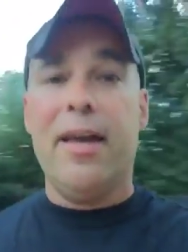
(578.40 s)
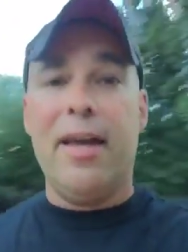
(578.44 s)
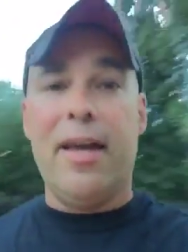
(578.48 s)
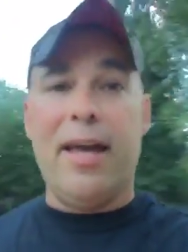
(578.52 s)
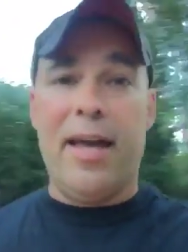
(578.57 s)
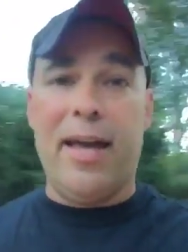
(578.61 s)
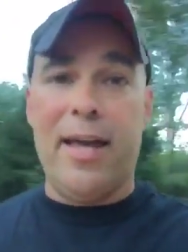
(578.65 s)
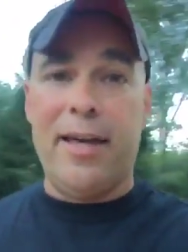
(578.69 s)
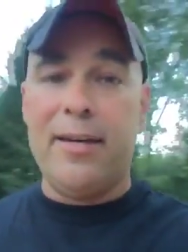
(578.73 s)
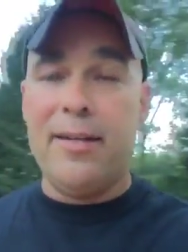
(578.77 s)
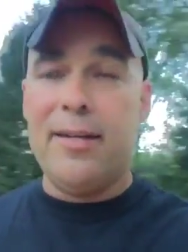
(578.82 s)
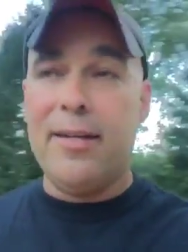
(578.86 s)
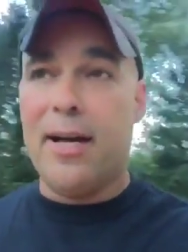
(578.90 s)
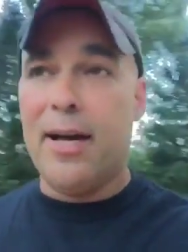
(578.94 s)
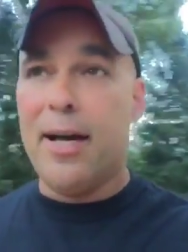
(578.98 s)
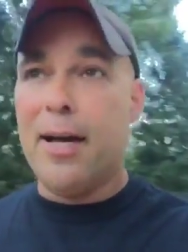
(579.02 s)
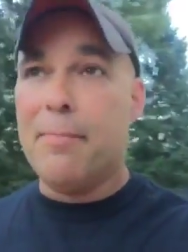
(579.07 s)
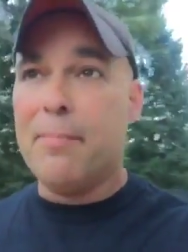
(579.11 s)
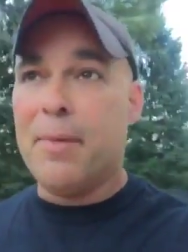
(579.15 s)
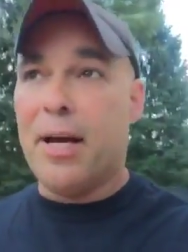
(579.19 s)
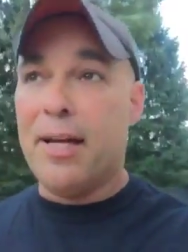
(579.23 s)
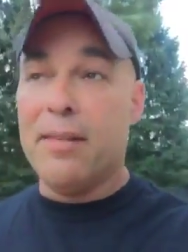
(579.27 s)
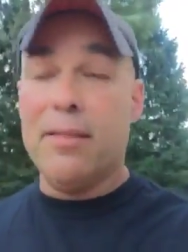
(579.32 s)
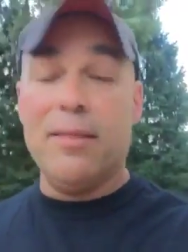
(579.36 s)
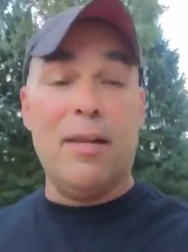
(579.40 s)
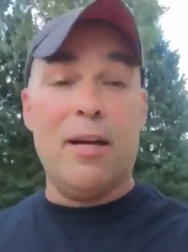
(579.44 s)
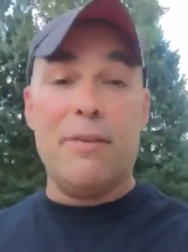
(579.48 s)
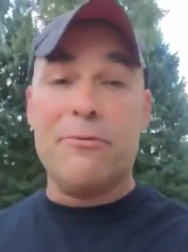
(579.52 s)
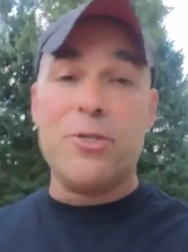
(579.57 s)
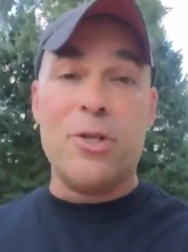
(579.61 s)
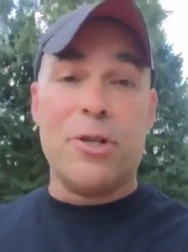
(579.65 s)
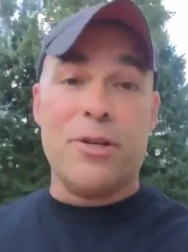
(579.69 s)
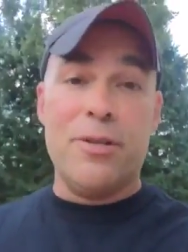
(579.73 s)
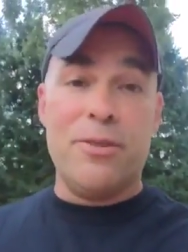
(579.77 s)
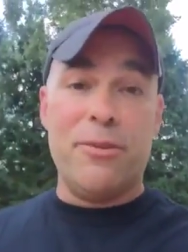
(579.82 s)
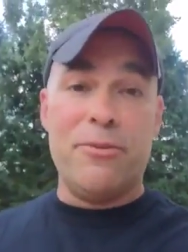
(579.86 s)
and I
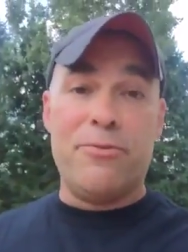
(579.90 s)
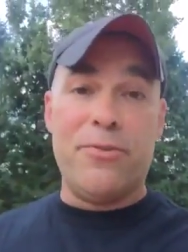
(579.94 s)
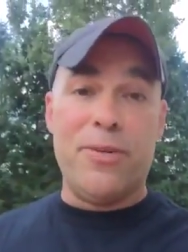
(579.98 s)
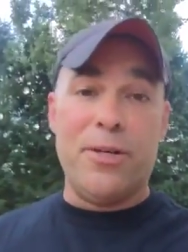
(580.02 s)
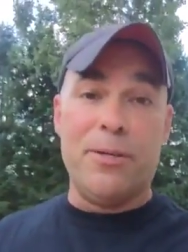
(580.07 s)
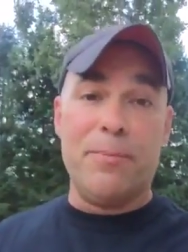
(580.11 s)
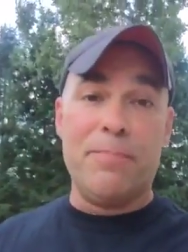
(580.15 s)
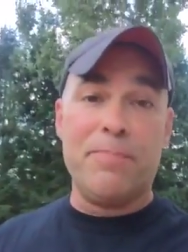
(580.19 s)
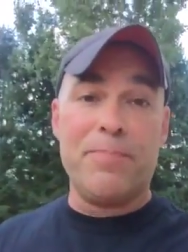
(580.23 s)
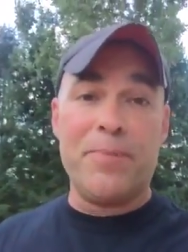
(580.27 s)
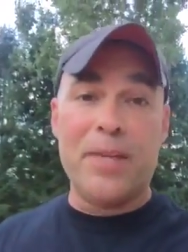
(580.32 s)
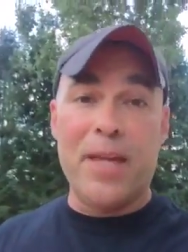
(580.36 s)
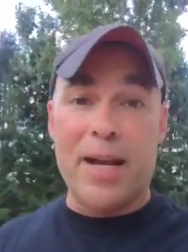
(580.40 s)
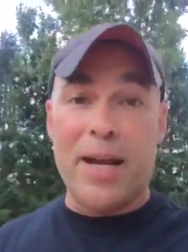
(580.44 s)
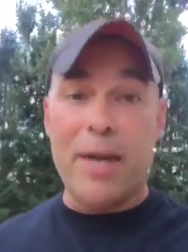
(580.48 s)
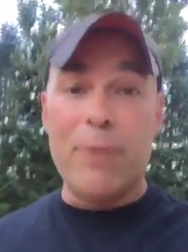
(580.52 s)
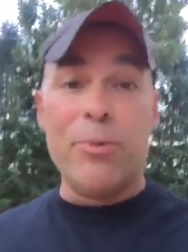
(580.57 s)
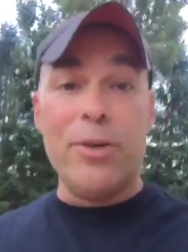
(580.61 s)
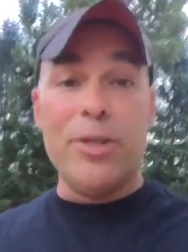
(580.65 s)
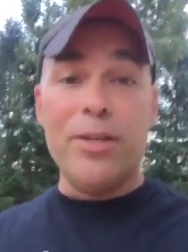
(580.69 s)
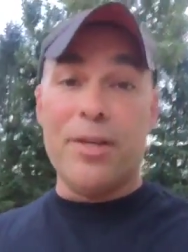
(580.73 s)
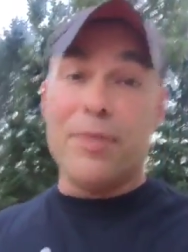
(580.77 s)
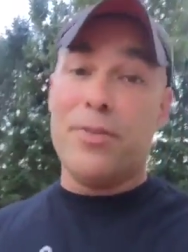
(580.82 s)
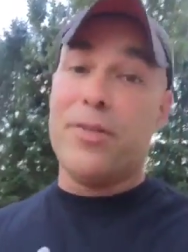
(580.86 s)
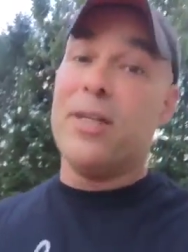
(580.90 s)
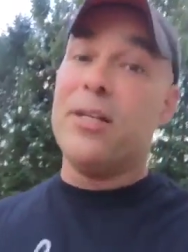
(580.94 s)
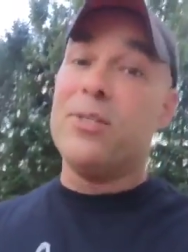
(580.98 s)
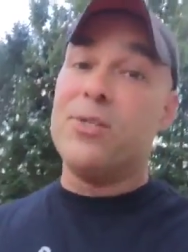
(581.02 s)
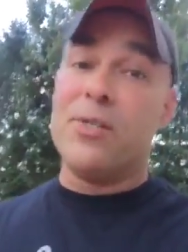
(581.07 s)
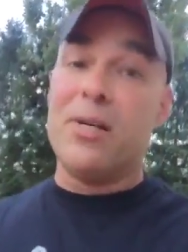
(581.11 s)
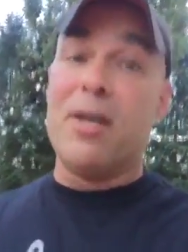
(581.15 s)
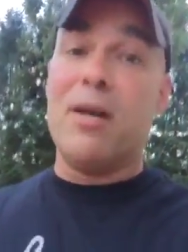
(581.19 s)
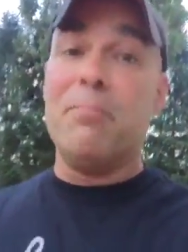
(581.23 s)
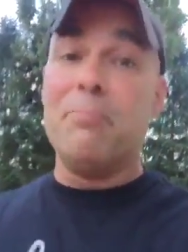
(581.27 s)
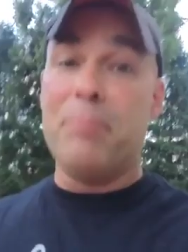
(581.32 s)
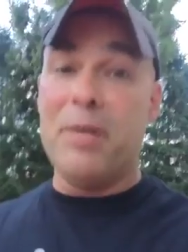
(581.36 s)
loved her in the film, and I really think
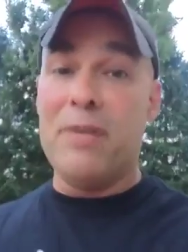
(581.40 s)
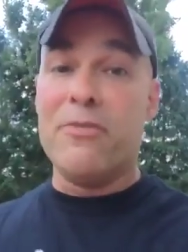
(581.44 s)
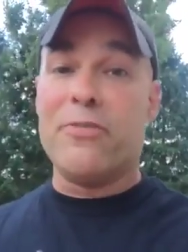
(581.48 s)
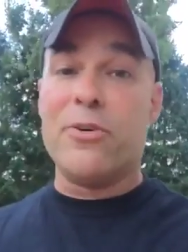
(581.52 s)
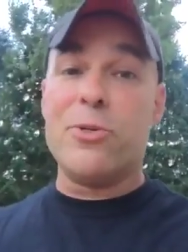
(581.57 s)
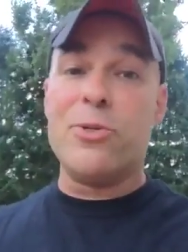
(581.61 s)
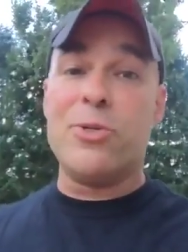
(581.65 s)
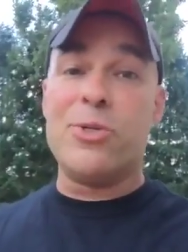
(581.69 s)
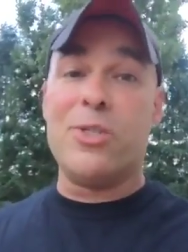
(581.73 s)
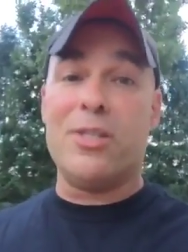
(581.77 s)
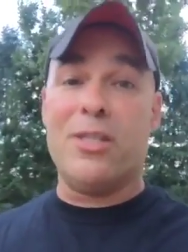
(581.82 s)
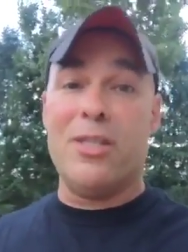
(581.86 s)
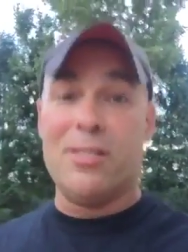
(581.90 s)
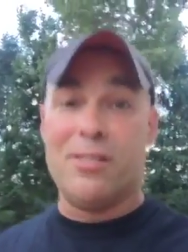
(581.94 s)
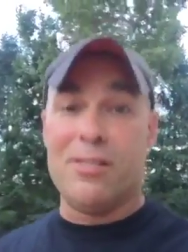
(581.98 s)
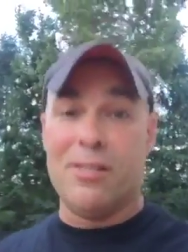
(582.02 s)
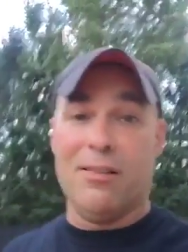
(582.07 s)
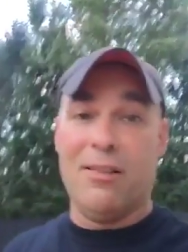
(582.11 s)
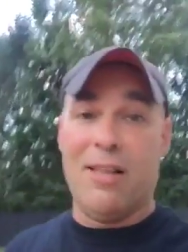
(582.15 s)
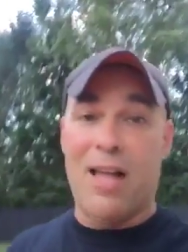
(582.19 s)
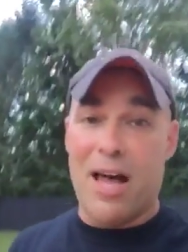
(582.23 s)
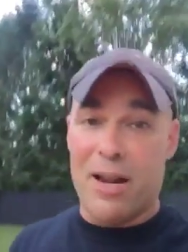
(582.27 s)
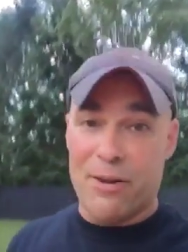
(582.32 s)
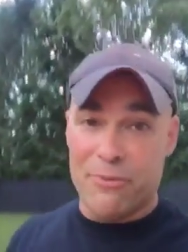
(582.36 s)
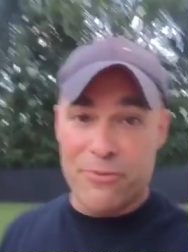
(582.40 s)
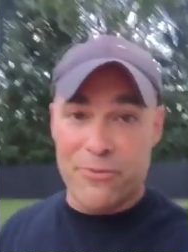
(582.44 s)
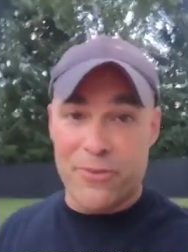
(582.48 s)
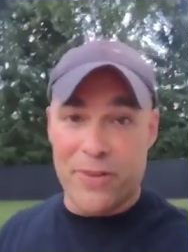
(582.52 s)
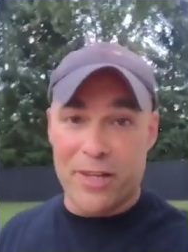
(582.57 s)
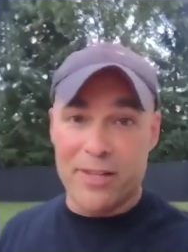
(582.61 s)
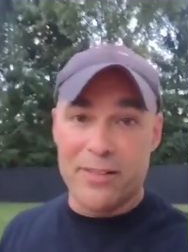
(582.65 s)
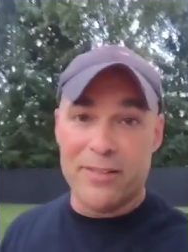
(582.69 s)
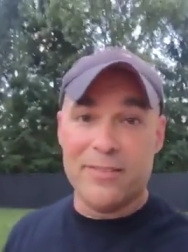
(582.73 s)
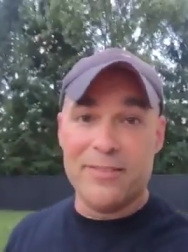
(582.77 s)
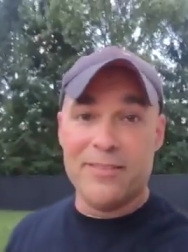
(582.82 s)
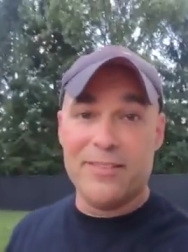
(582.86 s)
Zombievers is a lot of
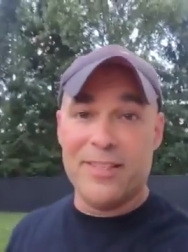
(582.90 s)
fun.